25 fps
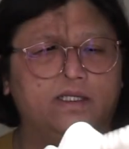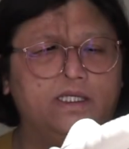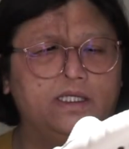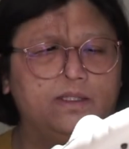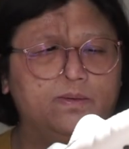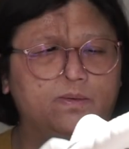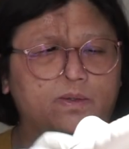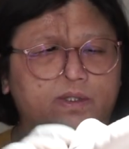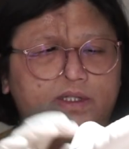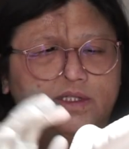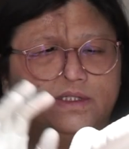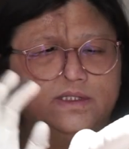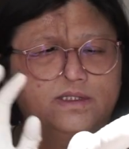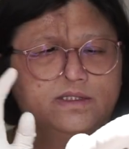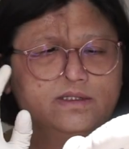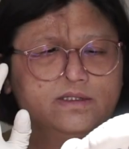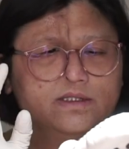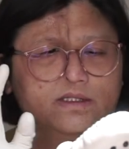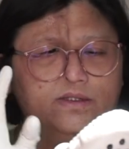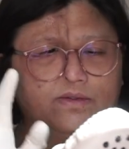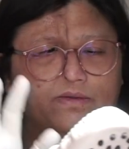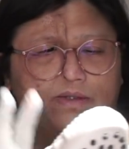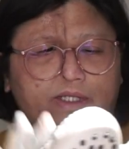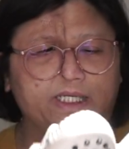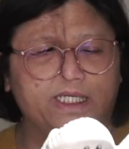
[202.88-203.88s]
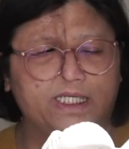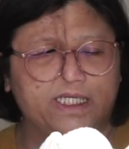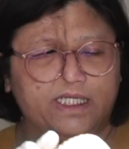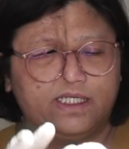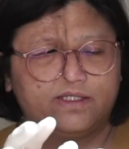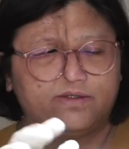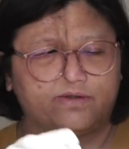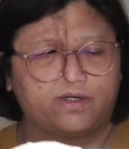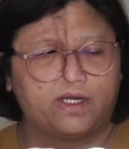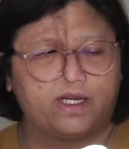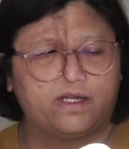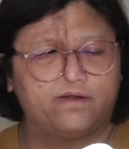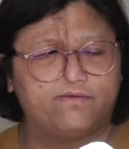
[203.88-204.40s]
it was
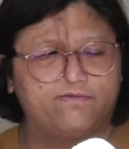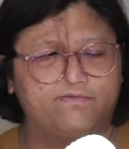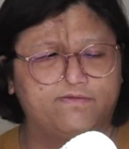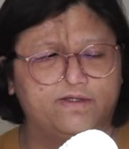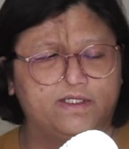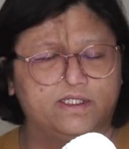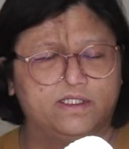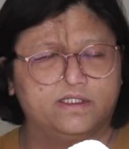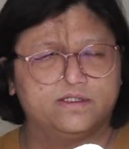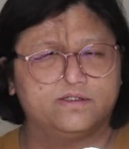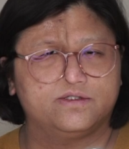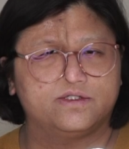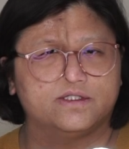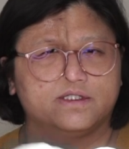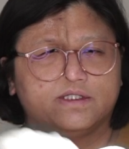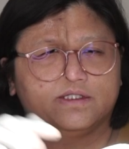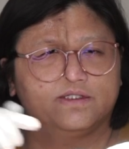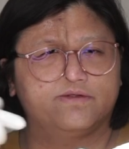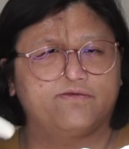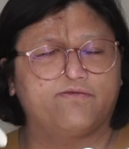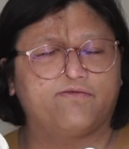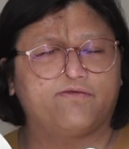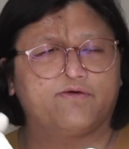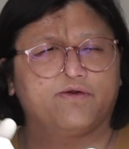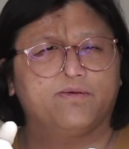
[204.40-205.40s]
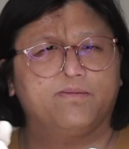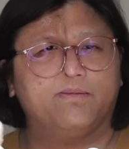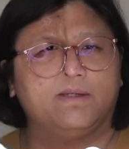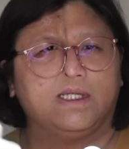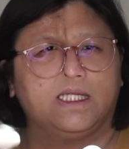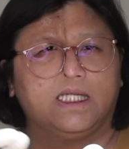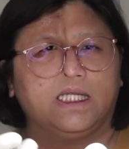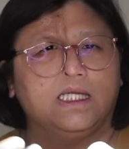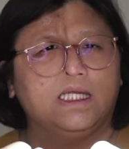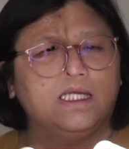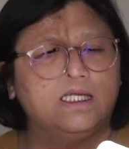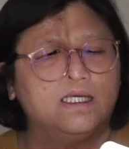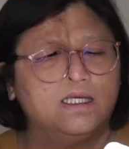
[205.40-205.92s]
really crafted just for
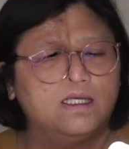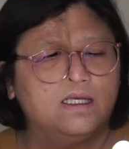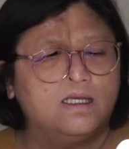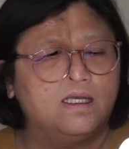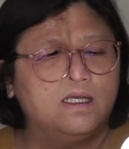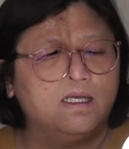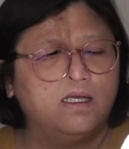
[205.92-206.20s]
me.